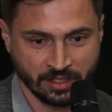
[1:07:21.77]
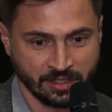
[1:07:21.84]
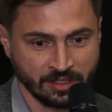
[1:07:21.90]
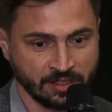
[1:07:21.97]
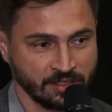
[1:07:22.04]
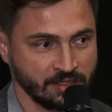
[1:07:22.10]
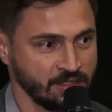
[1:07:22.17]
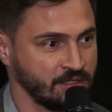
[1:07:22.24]

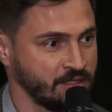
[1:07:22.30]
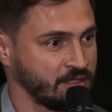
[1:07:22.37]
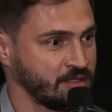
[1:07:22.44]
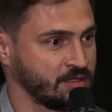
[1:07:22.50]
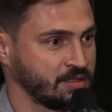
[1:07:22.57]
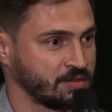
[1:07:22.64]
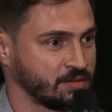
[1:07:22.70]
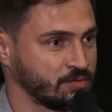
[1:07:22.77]
via
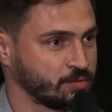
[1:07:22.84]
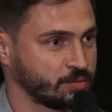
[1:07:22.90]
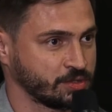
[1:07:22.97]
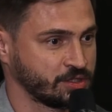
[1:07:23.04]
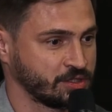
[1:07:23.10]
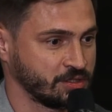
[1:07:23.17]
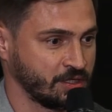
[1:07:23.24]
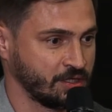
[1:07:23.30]
other
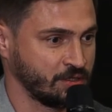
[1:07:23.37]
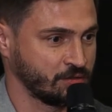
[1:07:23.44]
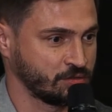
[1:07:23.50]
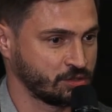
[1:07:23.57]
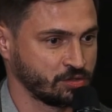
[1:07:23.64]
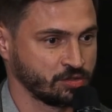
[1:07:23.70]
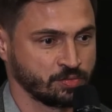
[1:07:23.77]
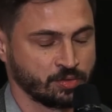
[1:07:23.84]
communication
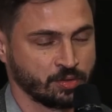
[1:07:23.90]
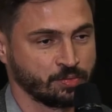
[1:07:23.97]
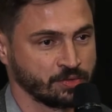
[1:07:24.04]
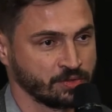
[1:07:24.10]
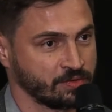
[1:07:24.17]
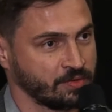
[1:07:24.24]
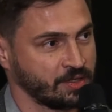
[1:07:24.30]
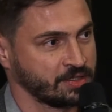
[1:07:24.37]

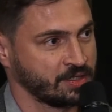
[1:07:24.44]
channels,